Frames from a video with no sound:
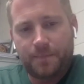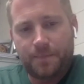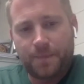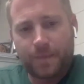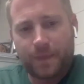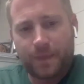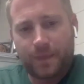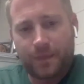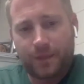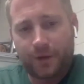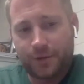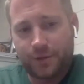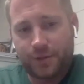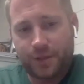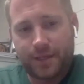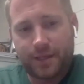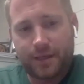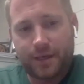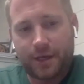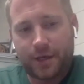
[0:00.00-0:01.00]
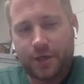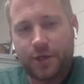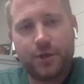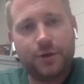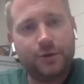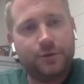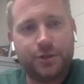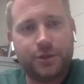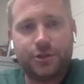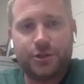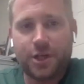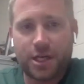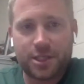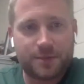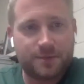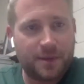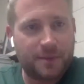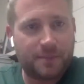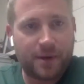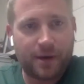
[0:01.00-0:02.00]
There's a huge
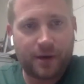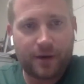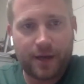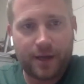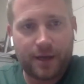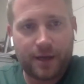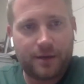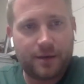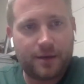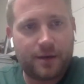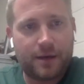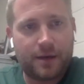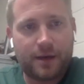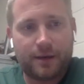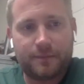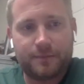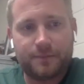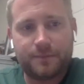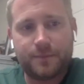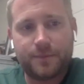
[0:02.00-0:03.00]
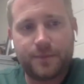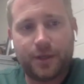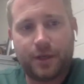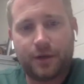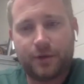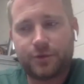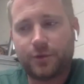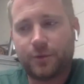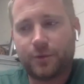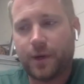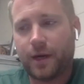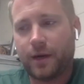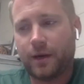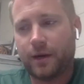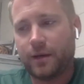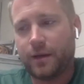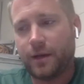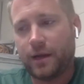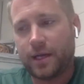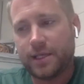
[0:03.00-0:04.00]
adjustment period, to
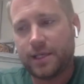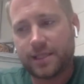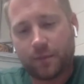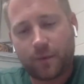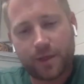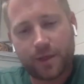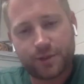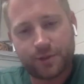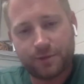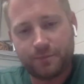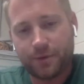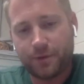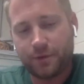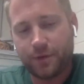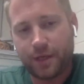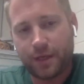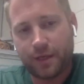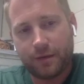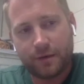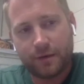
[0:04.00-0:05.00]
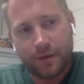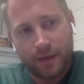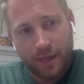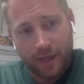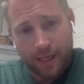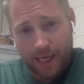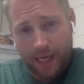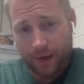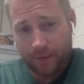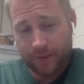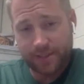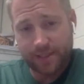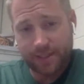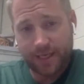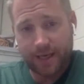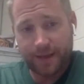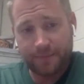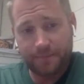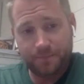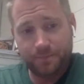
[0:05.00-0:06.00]
where, I was at Western Boone, and I would
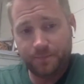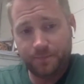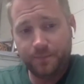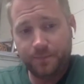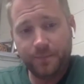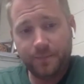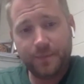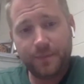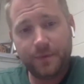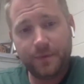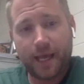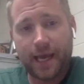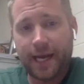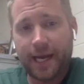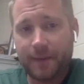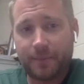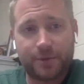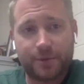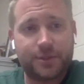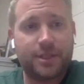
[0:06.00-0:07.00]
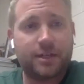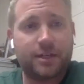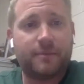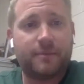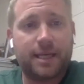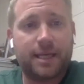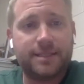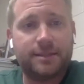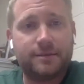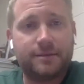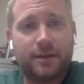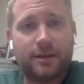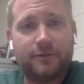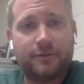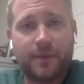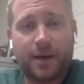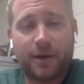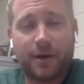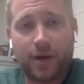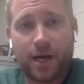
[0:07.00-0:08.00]
say 80%
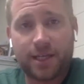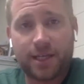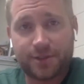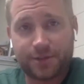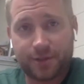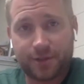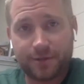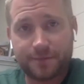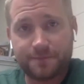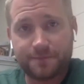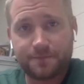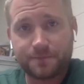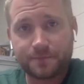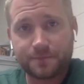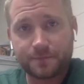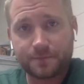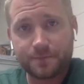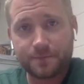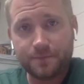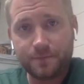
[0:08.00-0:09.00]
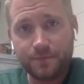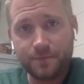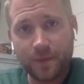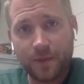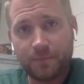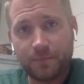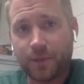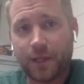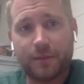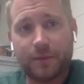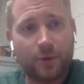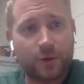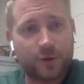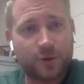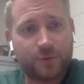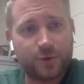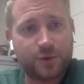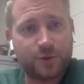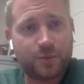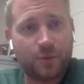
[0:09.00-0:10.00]
of my roster played
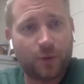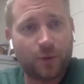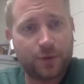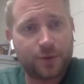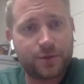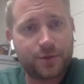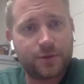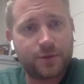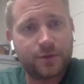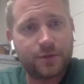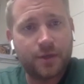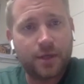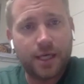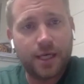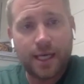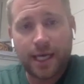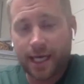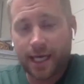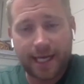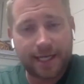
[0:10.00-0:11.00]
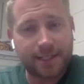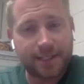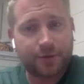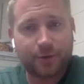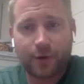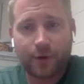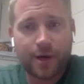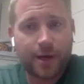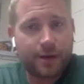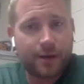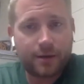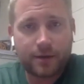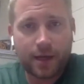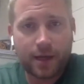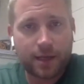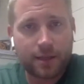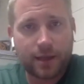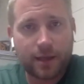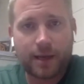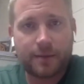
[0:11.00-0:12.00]
multiple sports, and that's great.
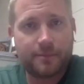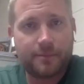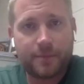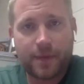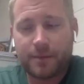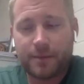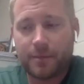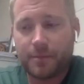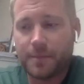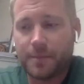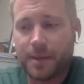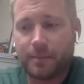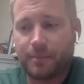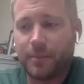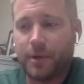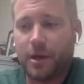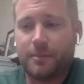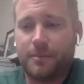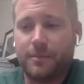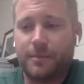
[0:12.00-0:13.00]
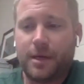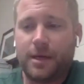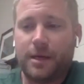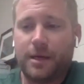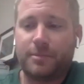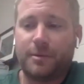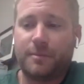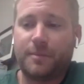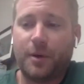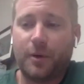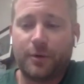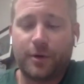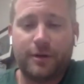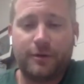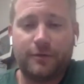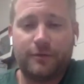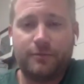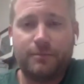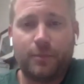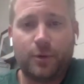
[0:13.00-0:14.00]
I'm a big
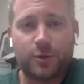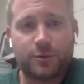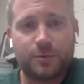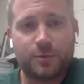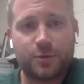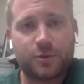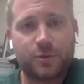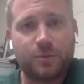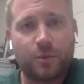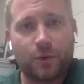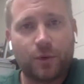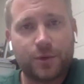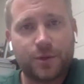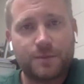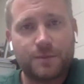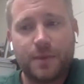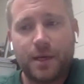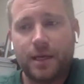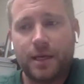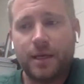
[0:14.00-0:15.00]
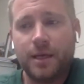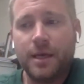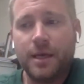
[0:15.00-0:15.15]
proponent of multiple sports, but